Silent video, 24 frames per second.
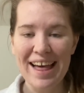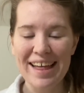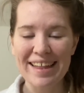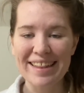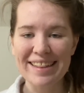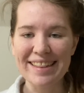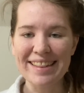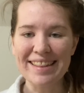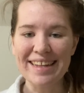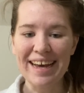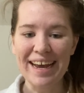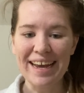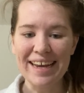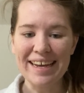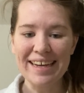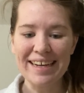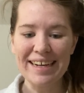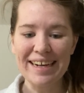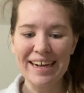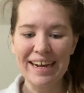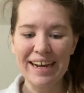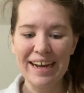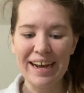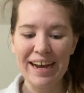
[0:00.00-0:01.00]

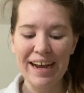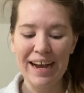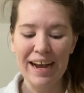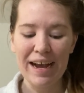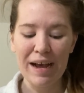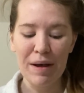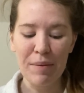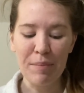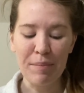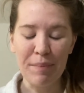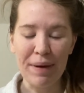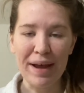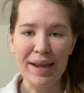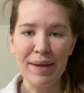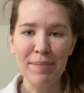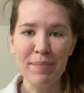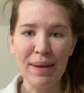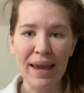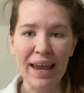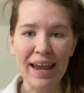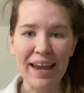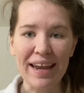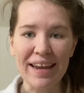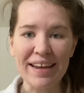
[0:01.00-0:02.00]
Like, my
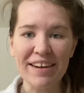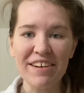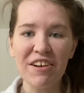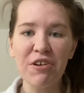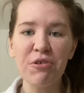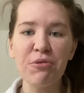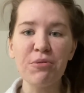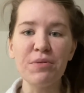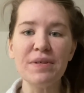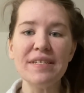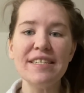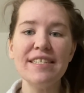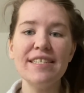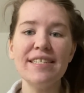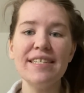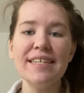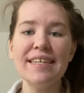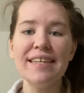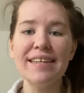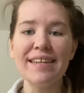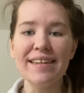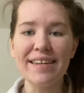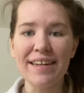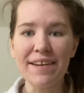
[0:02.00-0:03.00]
pain was
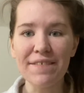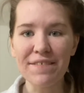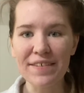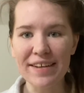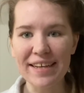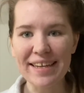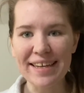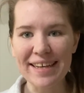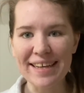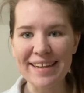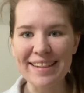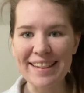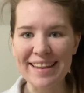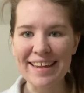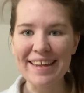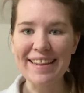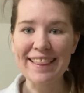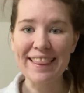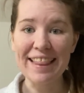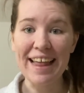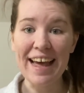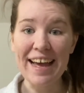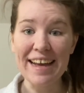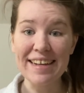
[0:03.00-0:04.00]
significantly
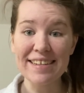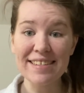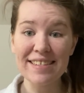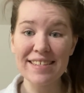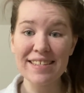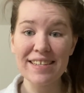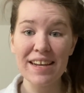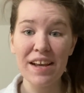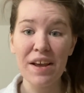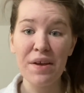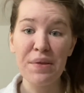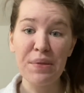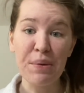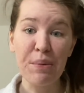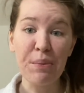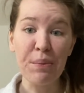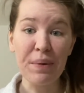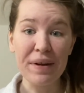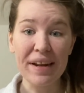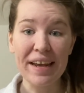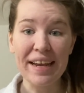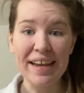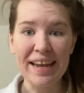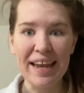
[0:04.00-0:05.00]
less than
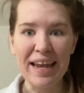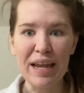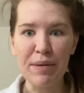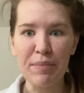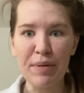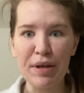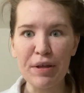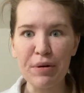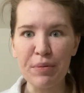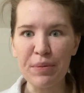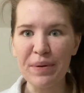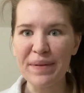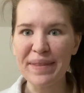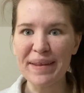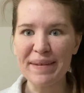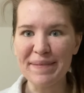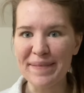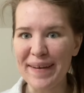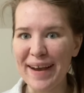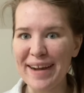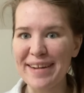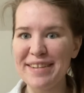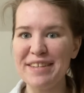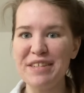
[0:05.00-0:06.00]
what I came in with. In
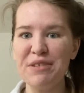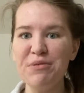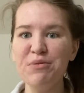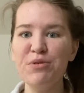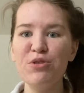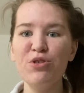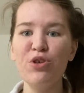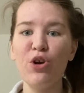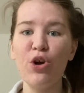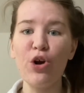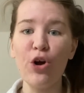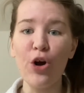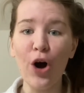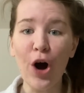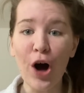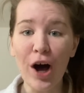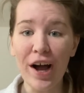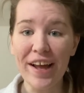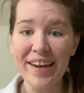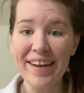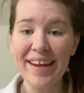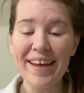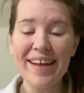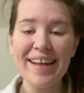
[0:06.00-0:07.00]
fact, it was
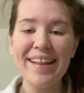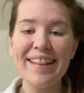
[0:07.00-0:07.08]
gone.